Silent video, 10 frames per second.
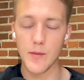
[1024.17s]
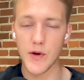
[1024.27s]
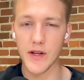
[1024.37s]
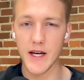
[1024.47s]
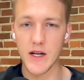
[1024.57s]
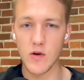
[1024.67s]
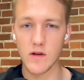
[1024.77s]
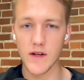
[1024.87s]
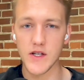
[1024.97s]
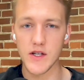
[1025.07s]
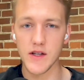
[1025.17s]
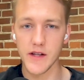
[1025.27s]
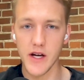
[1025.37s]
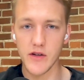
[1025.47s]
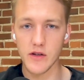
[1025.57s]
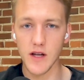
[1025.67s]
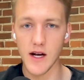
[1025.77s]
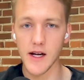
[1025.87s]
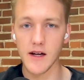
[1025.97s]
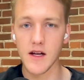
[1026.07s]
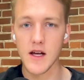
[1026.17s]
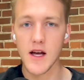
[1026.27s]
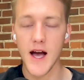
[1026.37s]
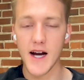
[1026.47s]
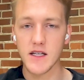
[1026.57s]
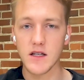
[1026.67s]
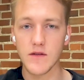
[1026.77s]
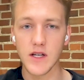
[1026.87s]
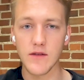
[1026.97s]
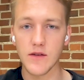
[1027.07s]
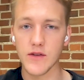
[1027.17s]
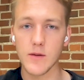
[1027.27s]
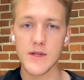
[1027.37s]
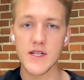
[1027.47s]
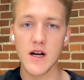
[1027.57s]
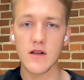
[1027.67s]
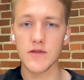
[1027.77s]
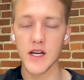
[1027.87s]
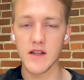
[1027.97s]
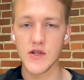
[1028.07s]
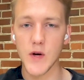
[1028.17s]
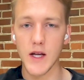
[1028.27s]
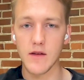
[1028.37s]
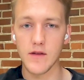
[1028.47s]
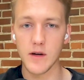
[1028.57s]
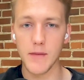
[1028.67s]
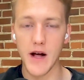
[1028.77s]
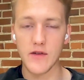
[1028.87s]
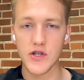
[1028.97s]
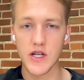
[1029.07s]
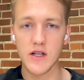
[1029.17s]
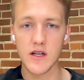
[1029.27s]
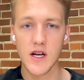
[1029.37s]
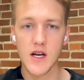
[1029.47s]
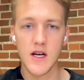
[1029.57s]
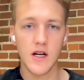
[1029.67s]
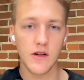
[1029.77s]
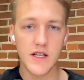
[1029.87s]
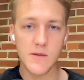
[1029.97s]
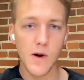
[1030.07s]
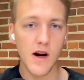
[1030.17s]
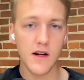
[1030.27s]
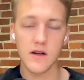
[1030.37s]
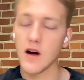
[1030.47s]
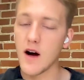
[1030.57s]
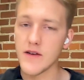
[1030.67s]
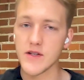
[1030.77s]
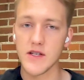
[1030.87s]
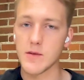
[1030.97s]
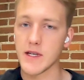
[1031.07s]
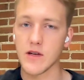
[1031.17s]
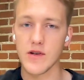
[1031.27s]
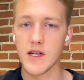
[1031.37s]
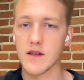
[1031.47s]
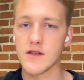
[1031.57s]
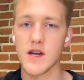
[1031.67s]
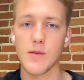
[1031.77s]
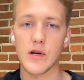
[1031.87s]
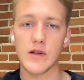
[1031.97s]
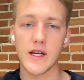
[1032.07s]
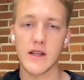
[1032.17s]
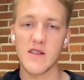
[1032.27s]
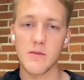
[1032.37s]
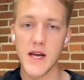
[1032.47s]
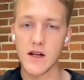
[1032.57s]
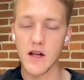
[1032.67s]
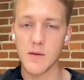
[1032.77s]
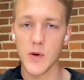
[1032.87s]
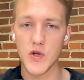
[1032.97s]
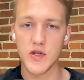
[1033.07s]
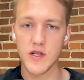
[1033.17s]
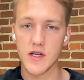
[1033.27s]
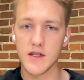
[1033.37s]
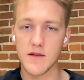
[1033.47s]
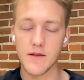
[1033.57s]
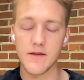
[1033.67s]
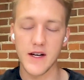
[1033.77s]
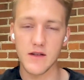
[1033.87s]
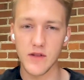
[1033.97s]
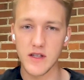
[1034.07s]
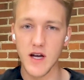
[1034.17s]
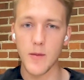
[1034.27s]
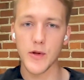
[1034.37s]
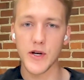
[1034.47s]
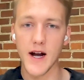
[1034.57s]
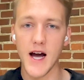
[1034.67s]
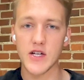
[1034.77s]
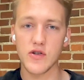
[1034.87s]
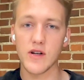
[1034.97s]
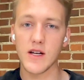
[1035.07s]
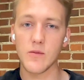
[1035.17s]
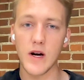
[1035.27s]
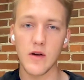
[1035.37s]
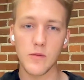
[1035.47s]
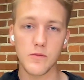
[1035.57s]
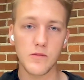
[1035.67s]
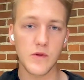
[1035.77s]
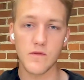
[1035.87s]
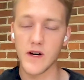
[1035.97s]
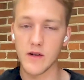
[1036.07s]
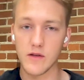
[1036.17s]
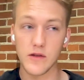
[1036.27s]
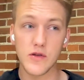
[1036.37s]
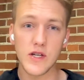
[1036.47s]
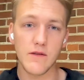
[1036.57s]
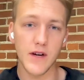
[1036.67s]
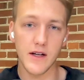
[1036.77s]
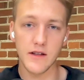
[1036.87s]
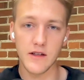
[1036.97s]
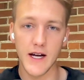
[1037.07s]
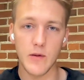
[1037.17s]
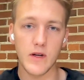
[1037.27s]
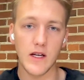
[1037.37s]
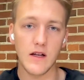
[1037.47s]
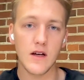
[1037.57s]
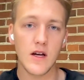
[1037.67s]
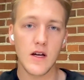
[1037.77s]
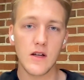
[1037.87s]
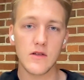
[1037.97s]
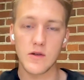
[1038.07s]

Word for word: seem to be really any correlation to the underlying activity of the firm itself and the strength of their balance sheet. CleanSpark obviously has been killing it this summer. Like they've made a lot of purchases. They've effectively doubled their hash rate while very, losing very little equity,